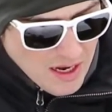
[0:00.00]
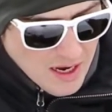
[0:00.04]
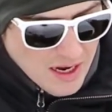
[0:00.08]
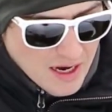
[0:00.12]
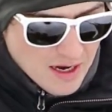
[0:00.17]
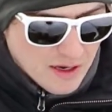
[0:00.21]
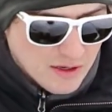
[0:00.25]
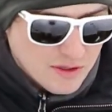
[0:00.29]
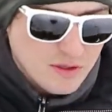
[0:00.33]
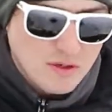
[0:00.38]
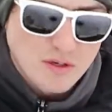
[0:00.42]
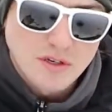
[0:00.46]

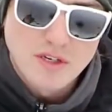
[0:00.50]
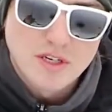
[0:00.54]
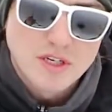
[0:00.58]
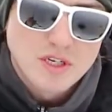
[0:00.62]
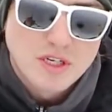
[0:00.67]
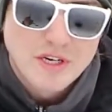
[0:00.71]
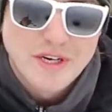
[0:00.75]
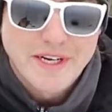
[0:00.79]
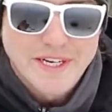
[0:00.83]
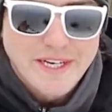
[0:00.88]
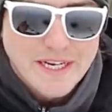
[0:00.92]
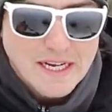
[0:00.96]
and I was really
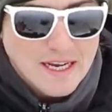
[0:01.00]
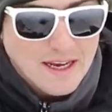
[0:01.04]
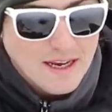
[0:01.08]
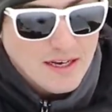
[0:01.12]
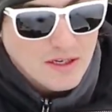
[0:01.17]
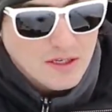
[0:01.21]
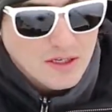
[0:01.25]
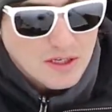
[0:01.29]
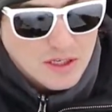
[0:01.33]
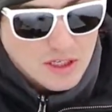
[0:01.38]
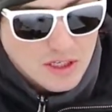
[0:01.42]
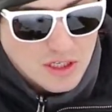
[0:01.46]
trying to
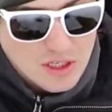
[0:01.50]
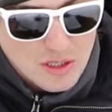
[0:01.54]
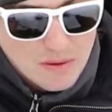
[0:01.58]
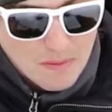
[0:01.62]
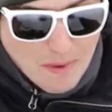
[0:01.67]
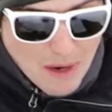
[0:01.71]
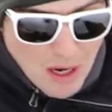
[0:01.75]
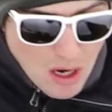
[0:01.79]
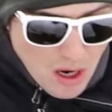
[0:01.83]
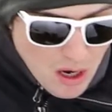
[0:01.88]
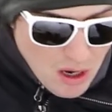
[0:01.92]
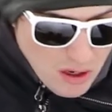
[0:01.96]
catch a
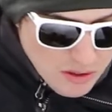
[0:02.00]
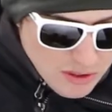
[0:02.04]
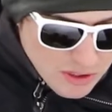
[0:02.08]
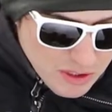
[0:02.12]
small